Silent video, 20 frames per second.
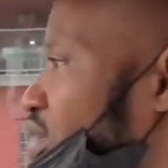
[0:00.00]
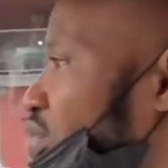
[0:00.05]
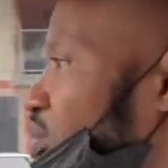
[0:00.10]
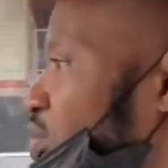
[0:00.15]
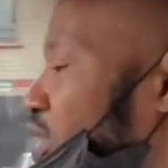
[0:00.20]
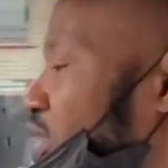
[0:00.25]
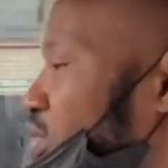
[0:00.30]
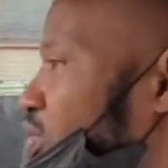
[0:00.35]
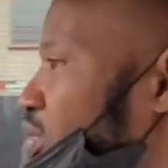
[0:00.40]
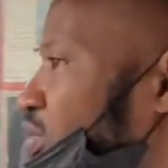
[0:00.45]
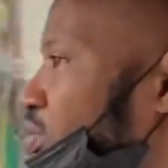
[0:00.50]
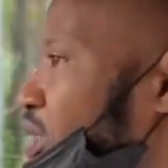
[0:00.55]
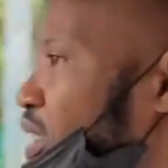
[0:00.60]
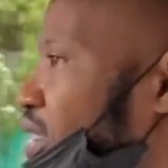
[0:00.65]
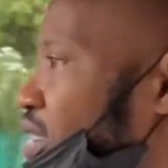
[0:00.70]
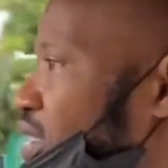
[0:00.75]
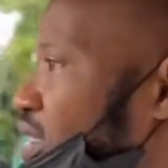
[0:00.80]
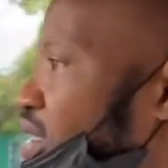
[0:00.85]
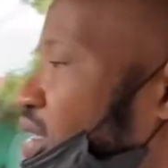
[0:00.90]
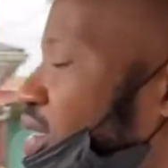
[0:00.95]
which would
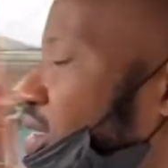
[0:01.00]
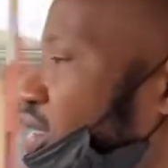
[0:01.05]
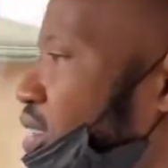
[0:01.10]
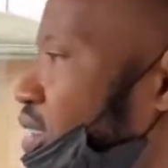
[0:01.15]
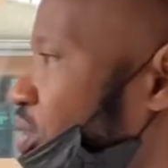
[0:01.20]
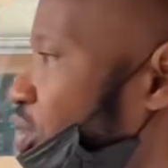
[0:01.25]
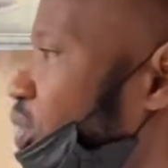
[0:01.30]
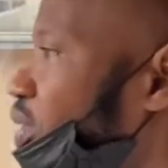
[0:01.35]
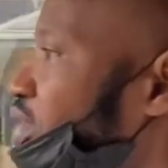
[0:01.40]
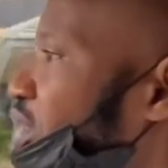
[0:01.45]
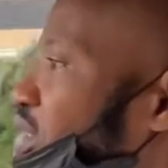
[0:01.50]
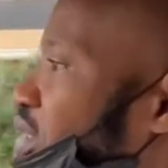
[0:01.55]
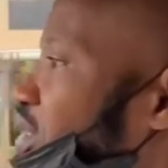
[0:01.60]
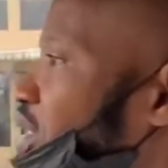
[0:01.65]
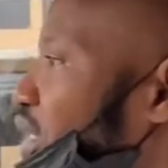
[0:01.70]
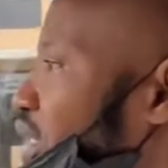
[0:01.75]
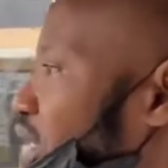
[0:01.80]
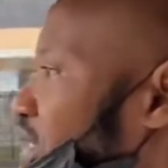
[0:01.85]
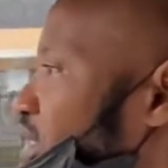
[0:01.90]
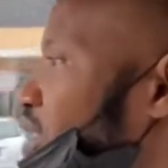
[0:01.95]
be those
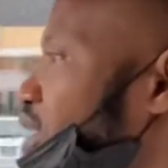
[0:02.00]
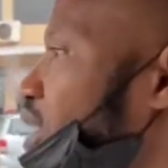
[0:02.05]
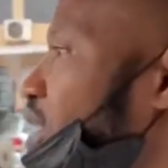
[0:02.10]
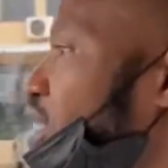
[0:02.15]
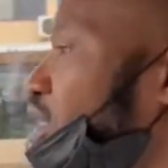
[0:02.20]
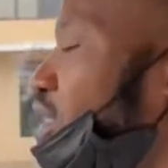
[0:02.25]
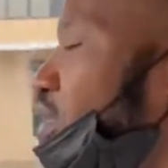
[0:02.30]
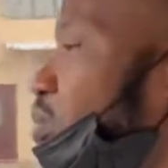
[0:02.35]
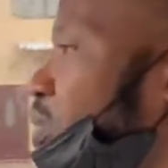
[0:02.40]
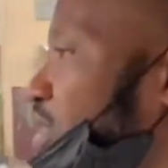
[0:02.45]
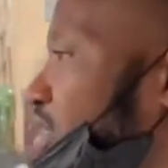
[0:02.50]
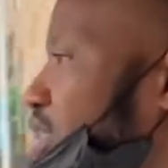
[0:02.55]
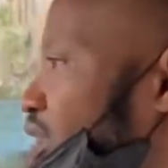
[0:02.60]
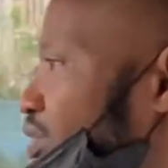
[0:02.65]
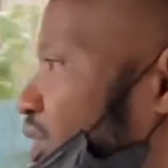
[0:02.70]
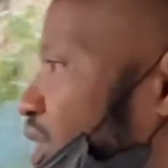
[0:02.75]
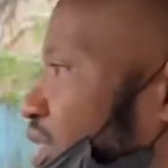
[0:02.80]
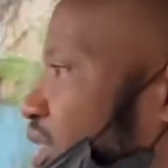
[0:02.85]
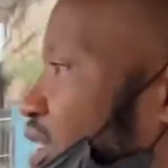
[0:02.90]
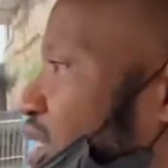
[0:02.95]
things
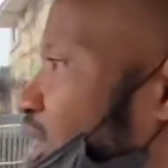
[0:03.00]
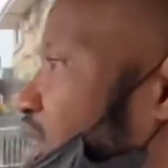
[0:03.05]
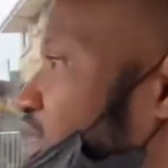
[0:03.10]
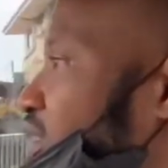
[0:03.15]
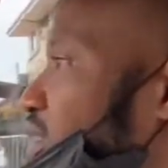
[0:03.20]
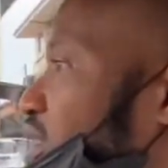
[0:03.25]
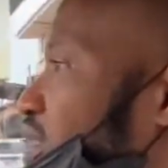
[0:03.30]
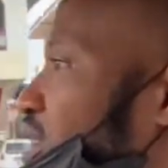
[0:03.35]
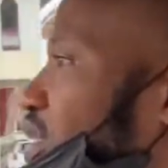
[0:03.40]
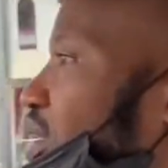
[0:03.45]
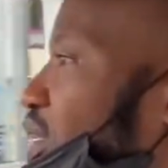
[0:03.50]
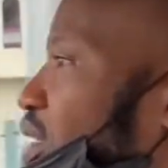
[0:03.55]
specific to us